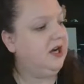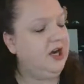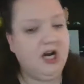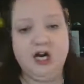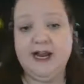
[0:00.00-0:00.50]

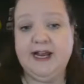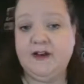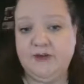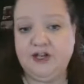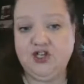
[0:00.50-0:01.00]
her
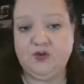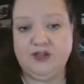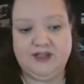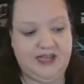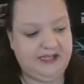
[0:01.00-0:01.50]

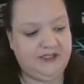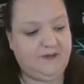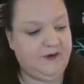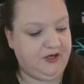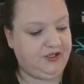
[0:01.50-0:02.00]
individual things
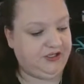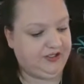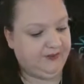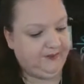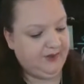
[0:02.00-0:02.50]

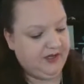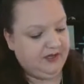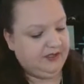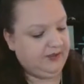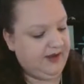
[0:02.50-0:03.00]
first.
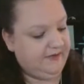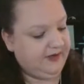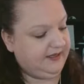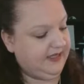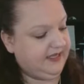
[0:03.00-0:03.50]
So
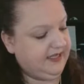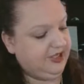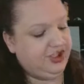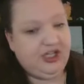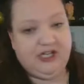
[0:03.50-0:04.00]
everything
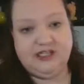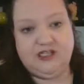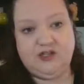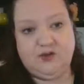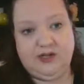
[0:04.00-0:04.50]
that she is
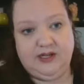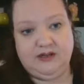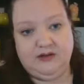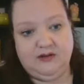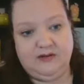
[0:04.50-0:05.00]

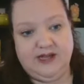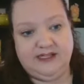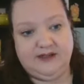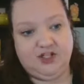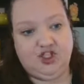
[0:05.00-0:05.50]
doing
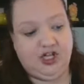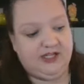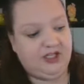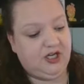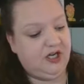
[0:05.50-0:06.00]
that's
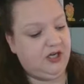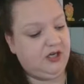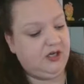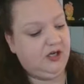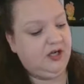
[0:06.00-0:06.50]
just
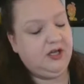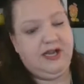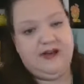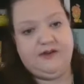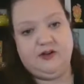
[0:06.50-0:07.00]
her
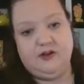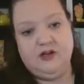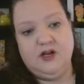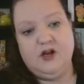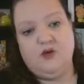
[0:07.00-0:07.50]
level
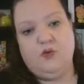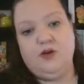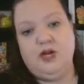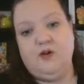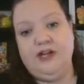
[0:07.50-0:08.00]
will
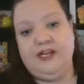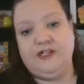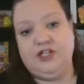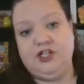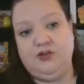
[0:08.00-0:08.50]
go
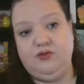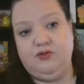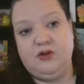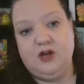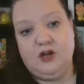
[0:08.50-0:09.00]

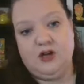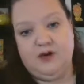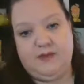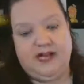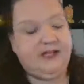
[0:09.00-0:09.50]
into
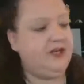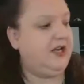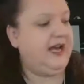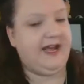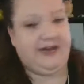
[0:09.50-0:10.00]
her
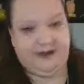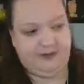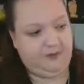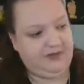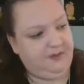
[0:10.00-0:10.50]
binder and
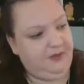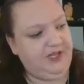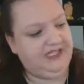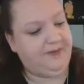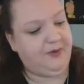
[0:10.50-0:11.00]
be
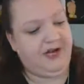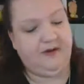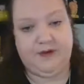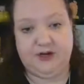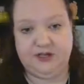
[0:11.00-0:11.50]

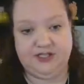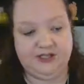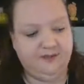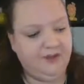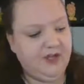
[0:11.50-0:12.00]
separated
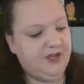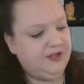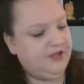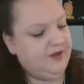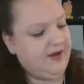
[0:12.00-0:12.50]
first.
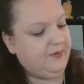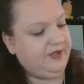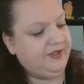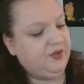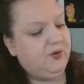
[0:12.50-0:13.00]
So then
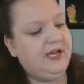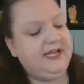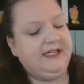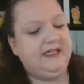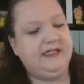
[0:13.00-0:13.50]
with the
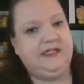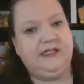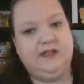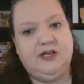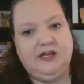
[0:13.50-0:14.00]

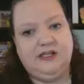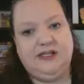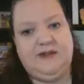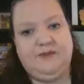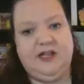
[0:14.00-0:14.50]
twins,
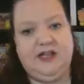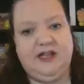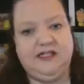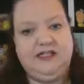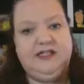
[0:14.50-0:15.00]
same thing.
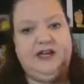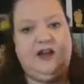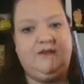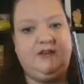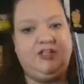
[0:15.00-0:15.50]
This is
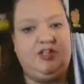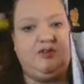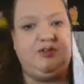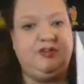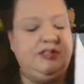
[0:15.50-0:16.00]
Alvin
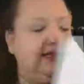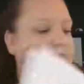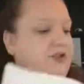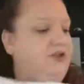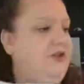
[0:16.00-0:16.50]
Jr.'s and
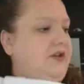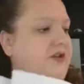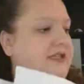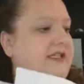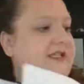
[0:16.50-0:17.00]
I'm
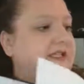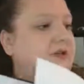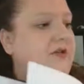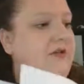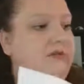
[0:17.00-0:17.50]

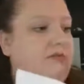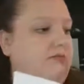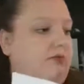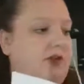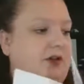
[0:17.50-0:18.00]
still
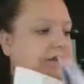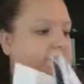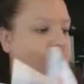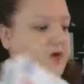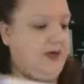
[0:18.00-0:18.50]

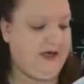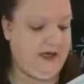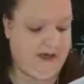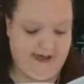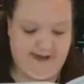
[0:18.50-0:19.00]
working
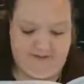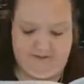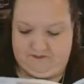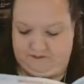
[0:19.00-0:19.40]
on it.